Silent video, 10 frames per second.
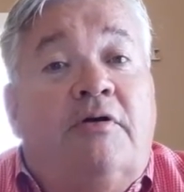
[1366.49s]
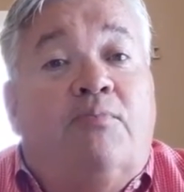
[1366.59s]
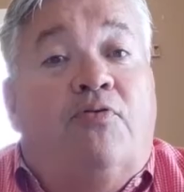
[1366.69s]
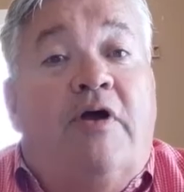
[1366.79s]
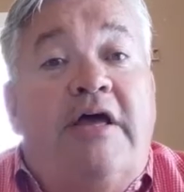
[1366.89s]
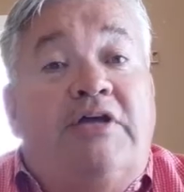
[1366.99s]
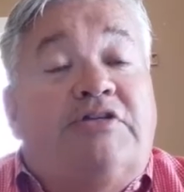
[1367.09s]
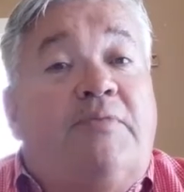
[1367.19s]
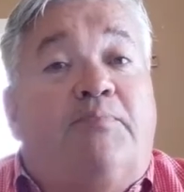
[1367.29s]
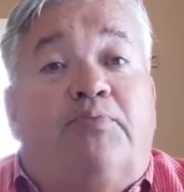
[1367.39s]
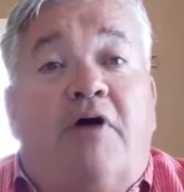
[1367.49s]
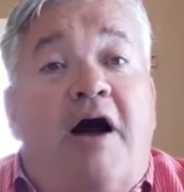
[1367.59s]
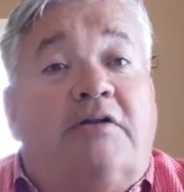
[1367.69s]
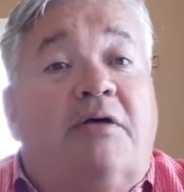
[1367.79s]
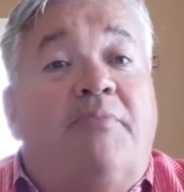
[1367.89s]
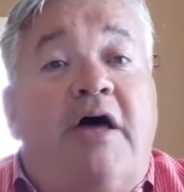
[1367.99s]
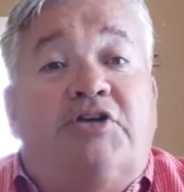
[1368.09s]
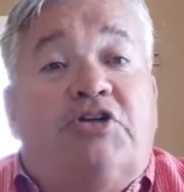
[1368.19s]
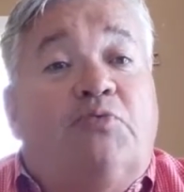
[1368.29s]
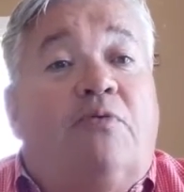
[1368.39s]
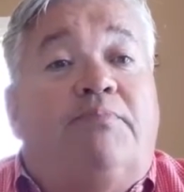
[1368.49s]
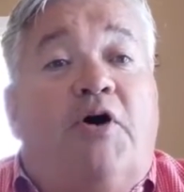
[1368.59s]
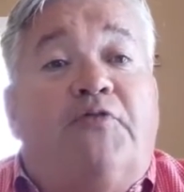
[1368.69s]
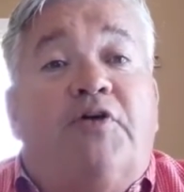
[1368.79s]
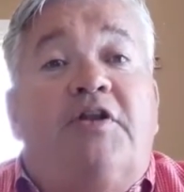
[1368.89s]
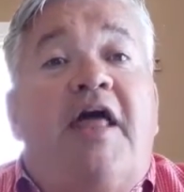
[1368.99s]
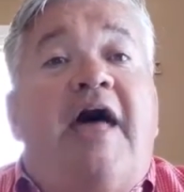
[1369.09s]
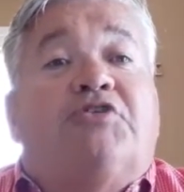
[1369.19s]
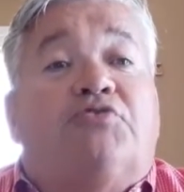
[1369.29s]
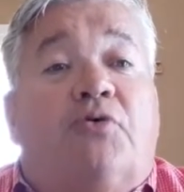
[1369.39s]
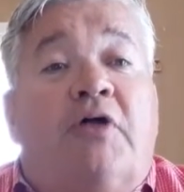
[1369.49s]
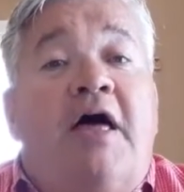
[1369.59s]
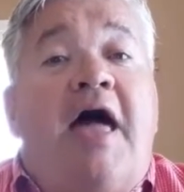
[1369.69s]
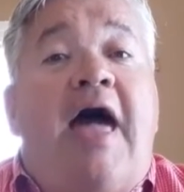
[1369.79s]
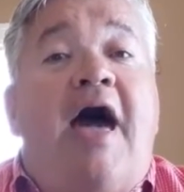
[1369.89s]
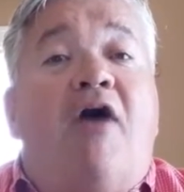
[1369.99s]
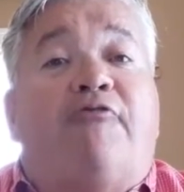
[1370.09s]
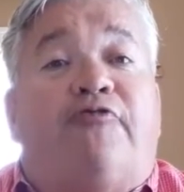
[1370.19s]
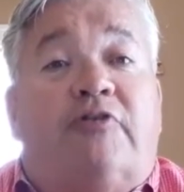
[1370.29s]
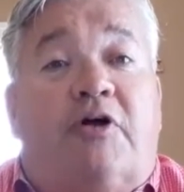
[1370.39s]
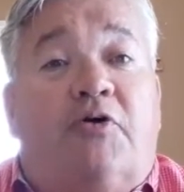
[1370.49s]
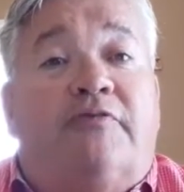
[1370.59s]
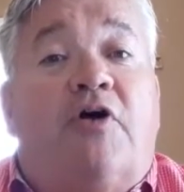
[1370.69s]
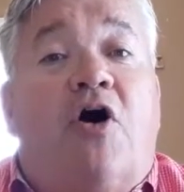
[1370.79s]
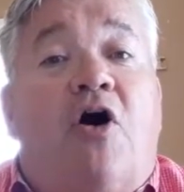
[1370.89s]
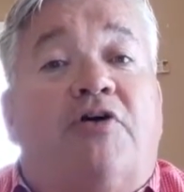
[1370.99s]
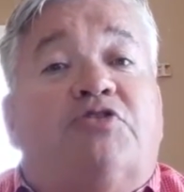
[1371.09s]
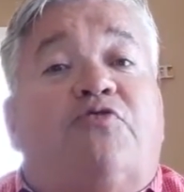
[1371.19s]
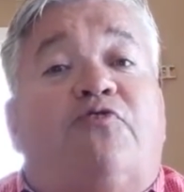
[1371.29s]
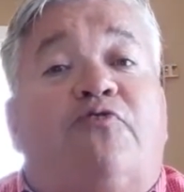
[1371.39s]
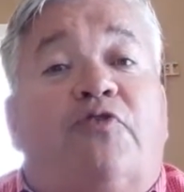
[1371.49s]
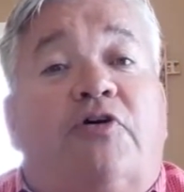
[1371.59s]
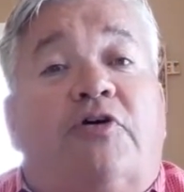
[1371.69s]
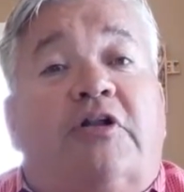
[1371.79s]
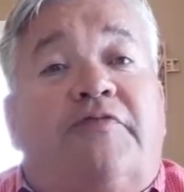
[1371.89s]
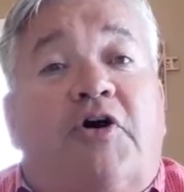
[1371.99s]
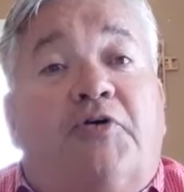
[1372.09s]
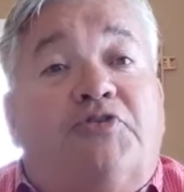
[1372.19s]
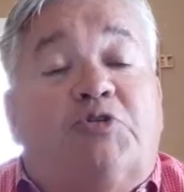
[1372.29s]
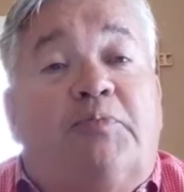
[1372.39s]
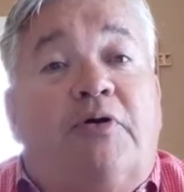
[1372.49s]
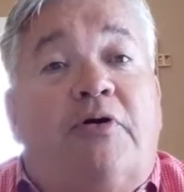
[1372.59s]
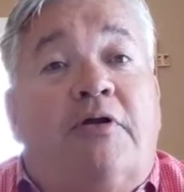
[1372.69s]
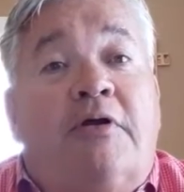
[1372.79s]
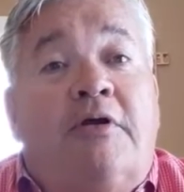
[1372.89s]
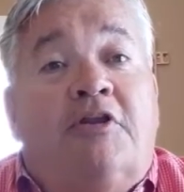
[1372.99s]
Praise and proclamation were both a natural outflow of hearts full of the Holy Spirit.